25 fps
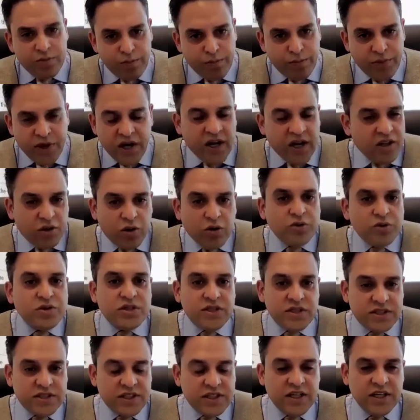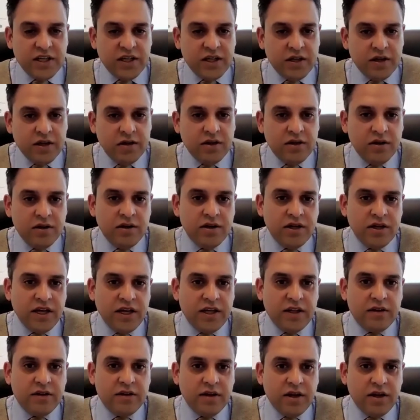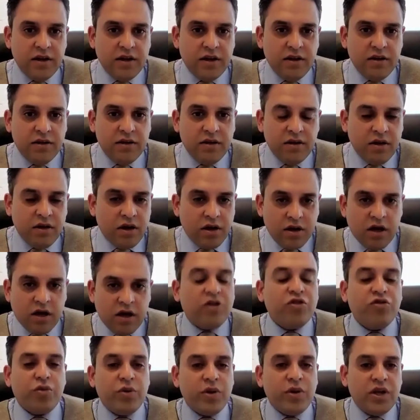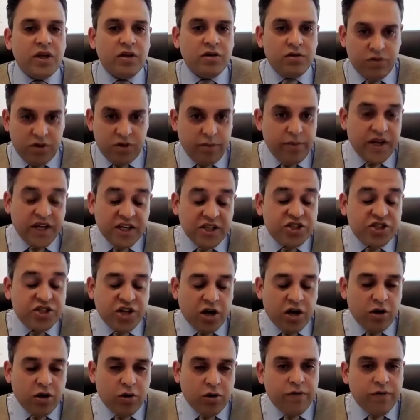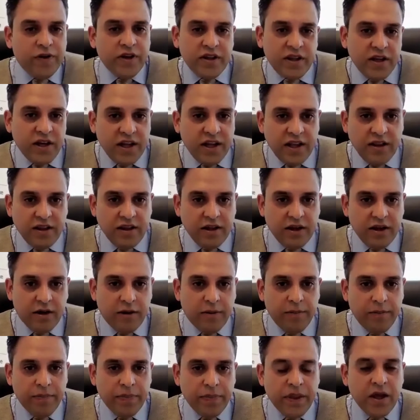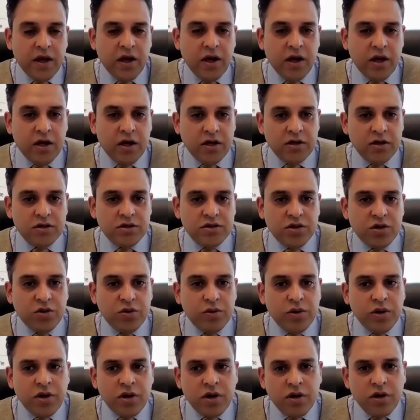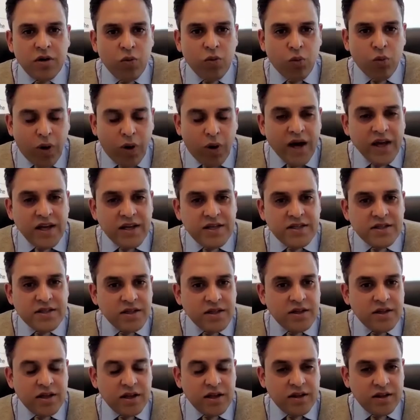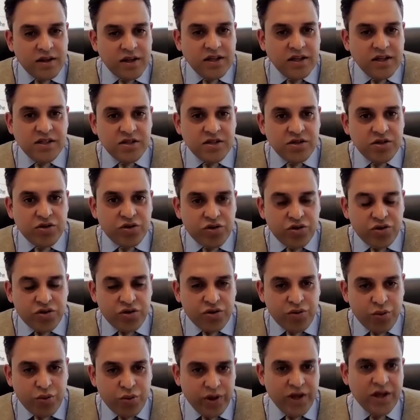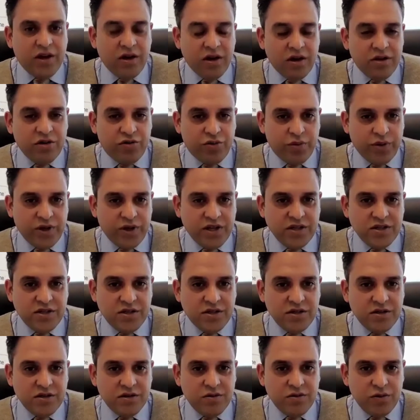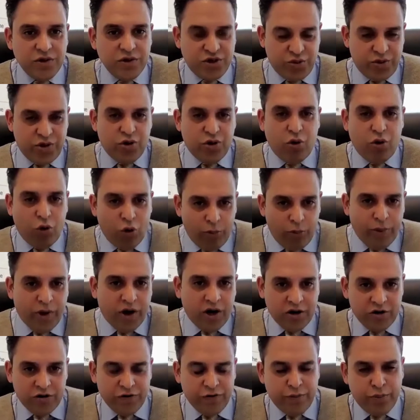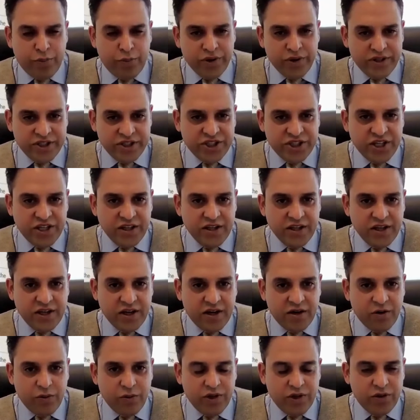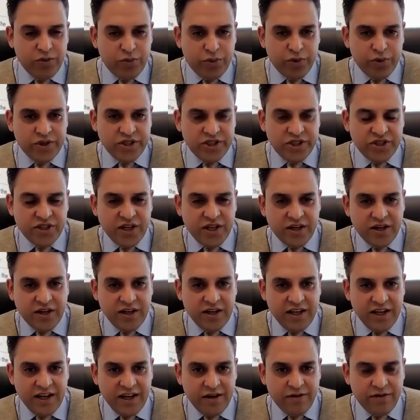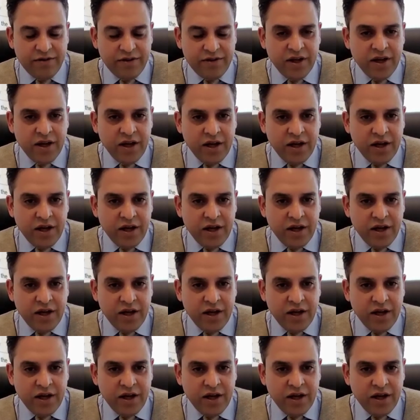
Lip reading: But I don't see it in a country, the biggest chunk of it, in India. So why is it that these three countries, which were all part of British India, when the British suddenly left,